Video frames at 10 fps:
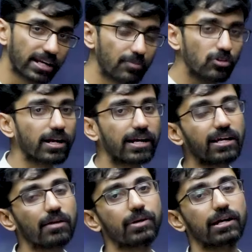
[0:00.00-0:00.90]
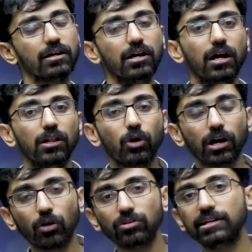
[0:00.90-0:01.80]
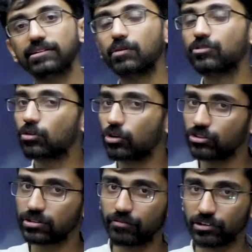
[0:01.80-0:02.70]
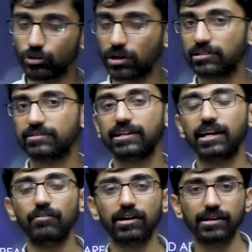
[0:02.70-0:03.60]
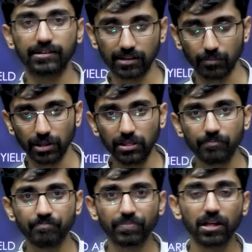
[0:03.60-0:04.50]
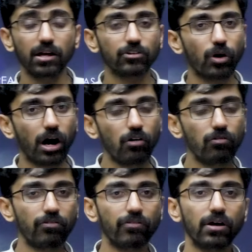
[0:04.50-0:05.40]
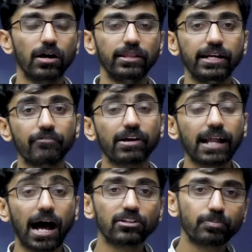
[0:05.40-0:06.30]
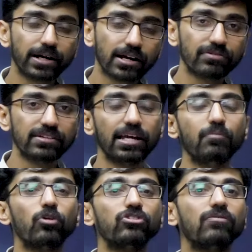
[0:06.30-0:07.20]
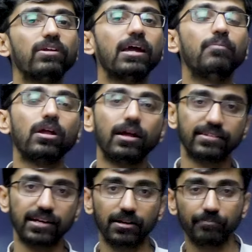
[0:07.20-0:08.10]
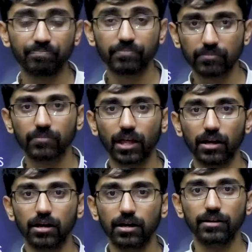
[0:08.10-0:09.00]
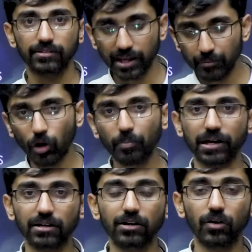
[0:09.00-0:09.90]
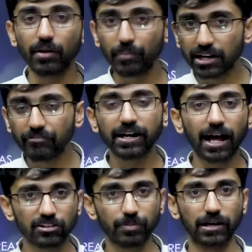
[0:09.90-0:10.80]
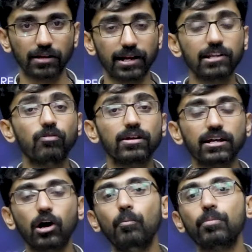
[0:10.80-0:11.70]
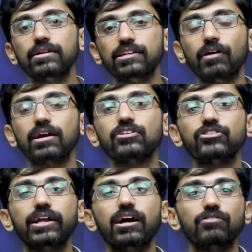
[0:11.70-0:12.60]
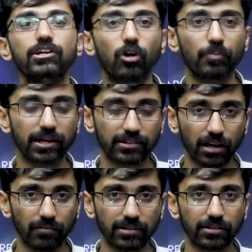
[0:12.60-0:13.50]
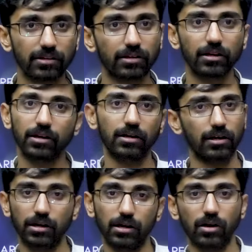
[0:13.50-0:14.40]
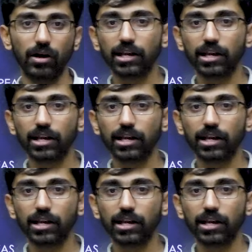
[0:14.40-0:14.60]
keeps on getting repeated. Look at how the inscription questions of Ashoka, just I gave it an example. So how the different aspect of the same question were kept on asking. Same topic, okay, but different aspect. That is what the comprehensive understanding of the topic is always. Okay,